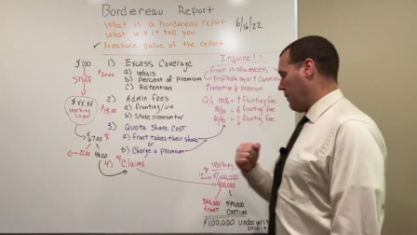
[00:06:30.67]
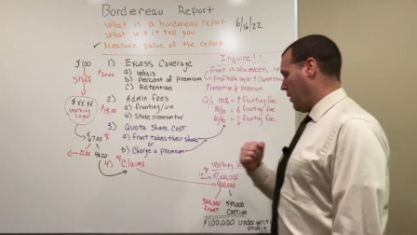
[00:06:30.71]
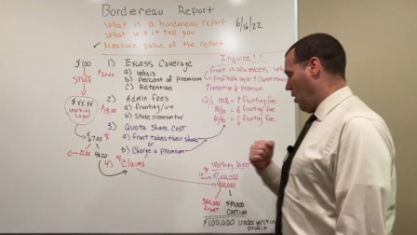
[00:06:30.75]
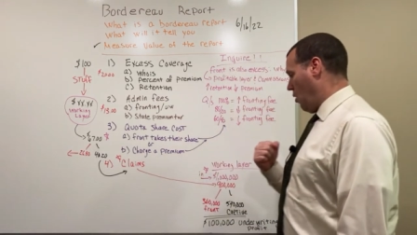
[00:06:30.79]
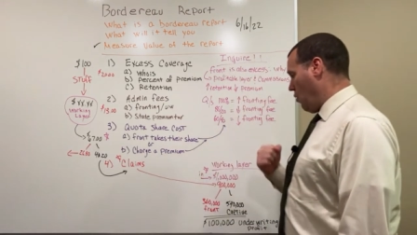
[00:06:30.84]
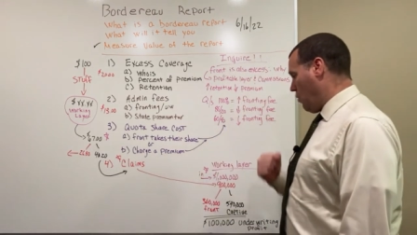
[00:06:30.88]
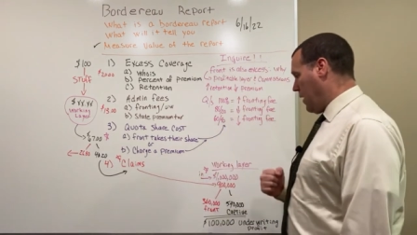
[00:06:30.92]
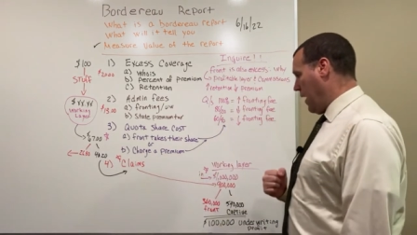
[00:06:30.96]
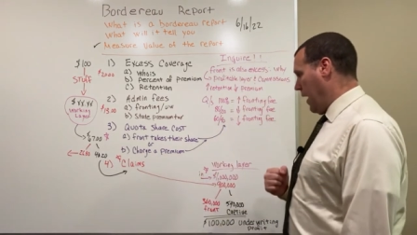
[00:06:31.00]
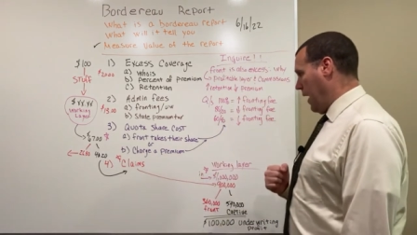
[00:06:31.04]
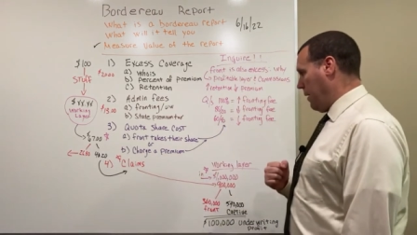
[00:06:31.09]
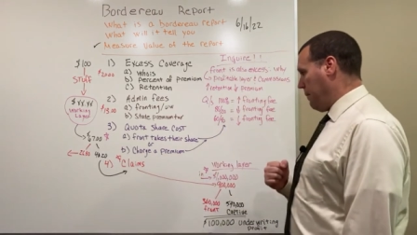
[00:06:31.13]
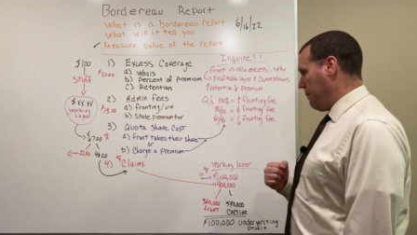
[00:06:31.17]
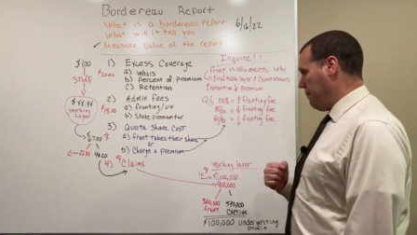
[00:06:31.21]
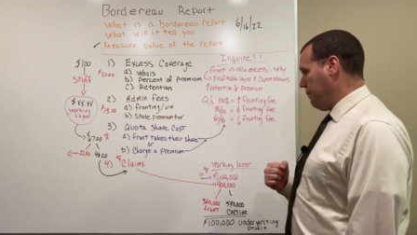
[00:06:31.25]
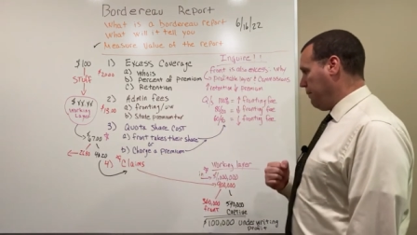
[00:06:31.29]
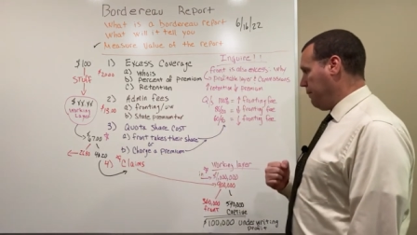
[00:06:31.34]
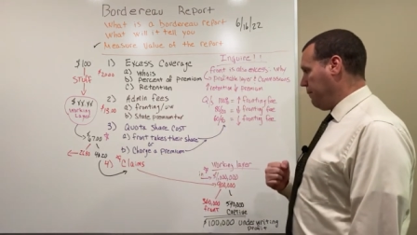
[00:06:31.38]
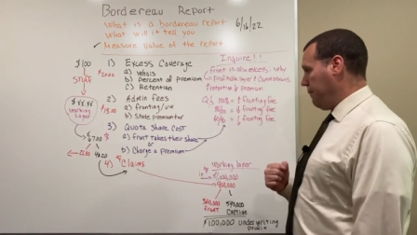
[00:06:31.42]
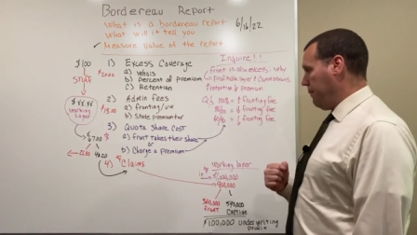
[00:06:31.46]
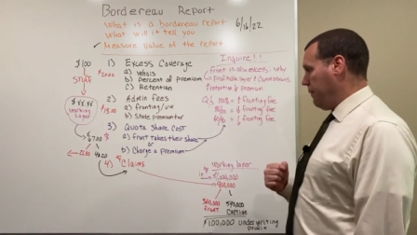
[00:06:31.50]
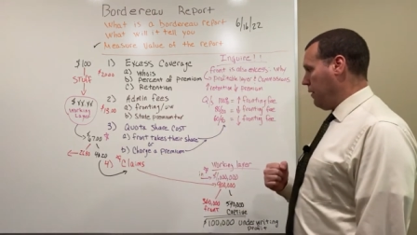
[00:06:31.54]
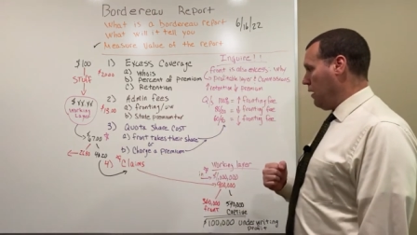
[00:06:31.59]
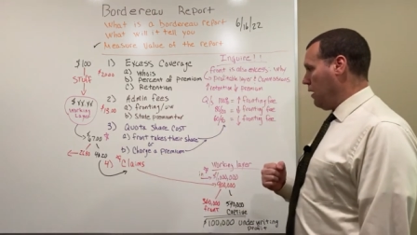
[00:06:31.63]
Okay,
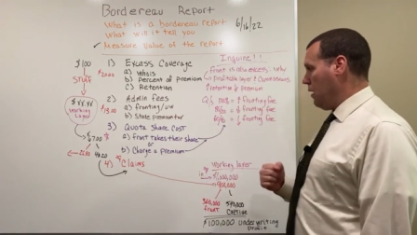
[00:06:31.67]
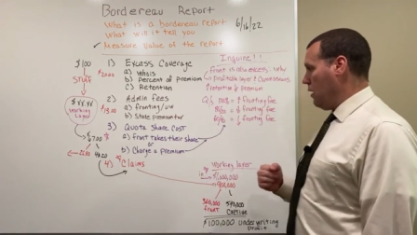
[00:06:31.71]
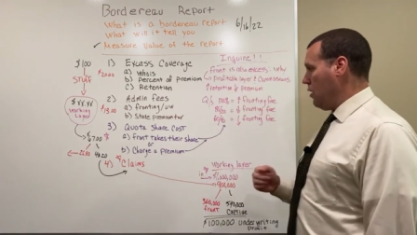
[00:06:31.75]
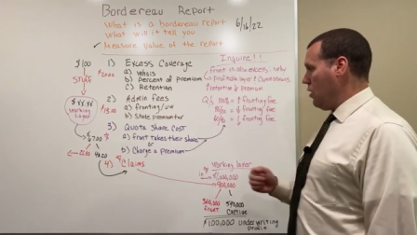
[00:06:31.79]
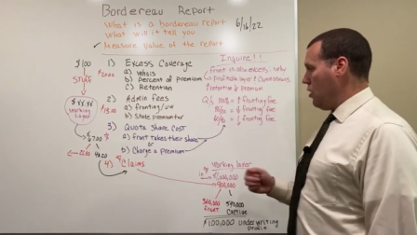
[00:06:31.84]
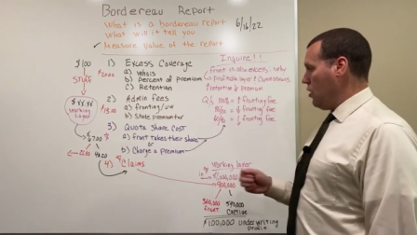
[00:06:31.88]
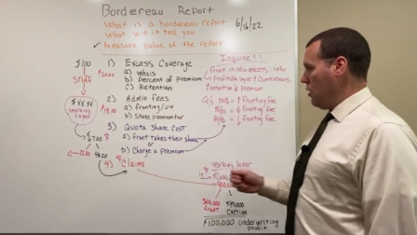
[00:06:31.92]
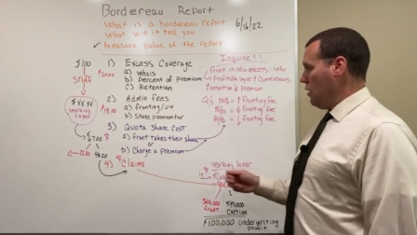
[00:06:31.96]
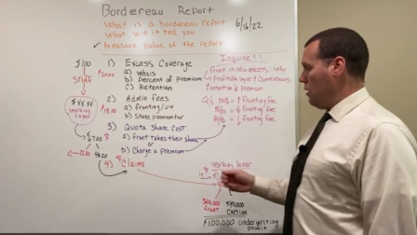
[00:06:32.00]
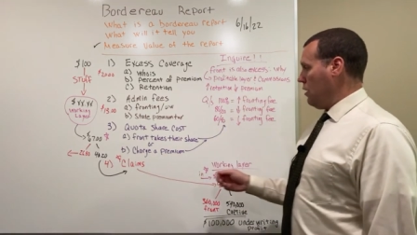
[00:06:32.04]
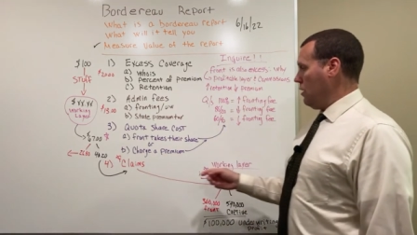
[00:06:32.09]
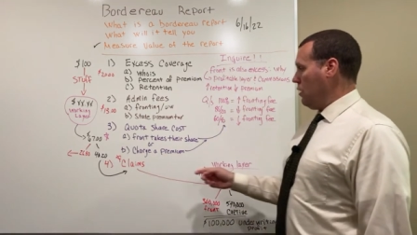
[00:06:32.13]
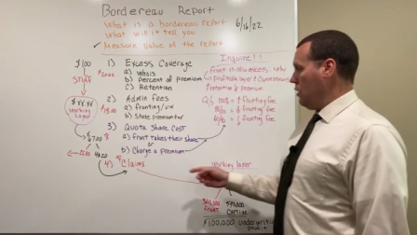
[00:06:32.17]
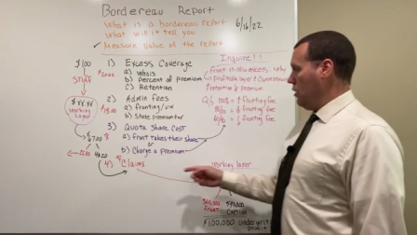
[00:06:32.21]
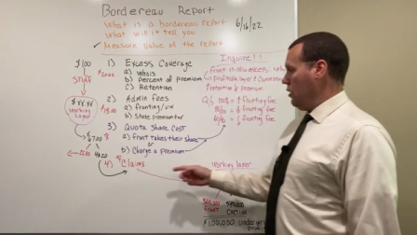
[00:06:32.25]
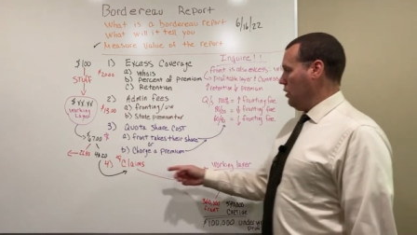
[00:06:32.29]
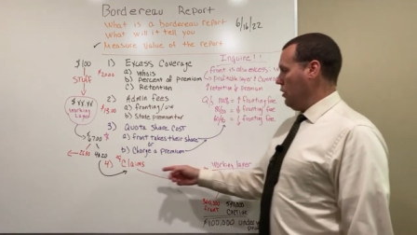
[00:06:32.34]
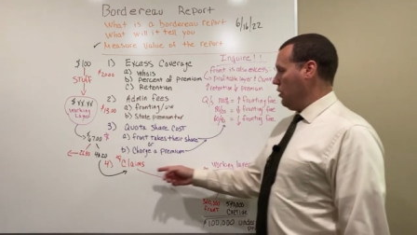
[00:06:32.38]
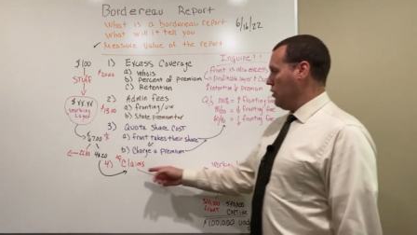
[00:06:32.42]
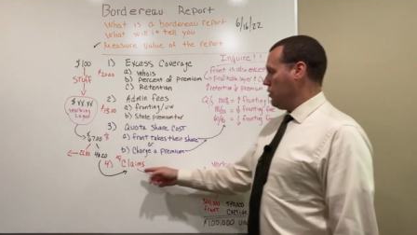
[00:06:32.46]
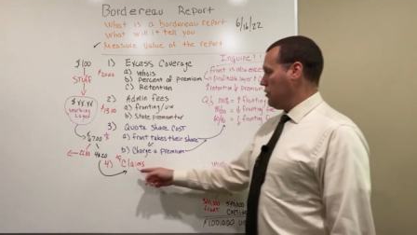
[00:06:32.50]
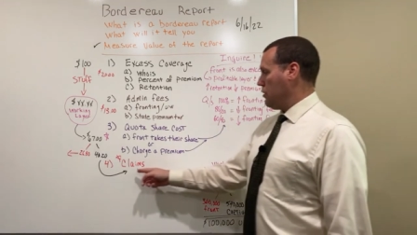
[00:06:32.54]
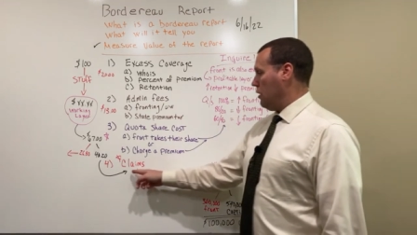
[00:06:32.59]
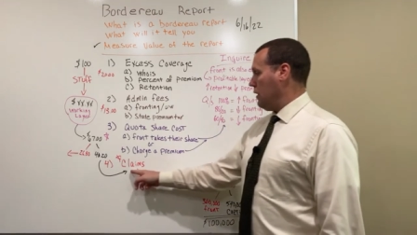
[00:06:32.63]

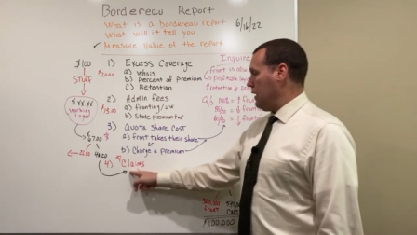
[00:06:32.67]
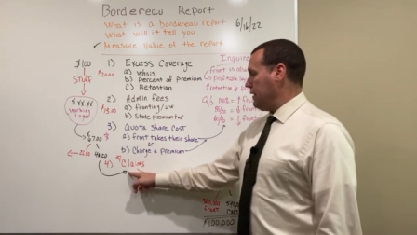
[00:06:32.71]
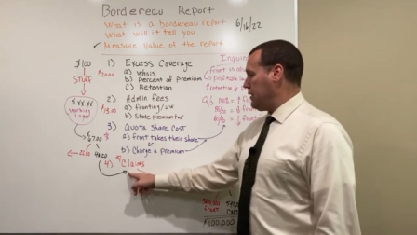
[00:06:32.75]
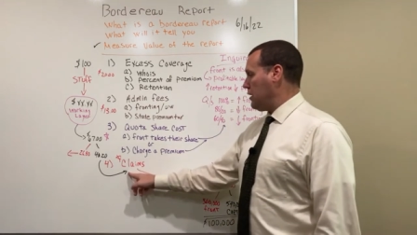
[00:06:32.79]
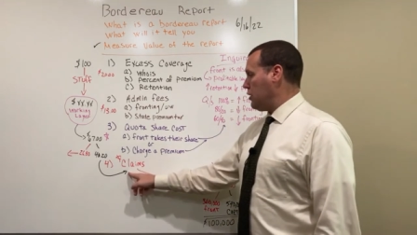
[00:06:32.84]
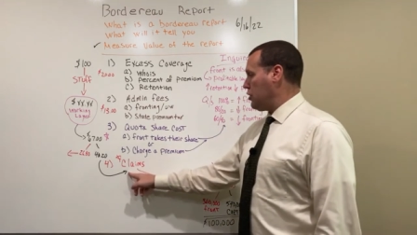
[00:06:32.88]
so let's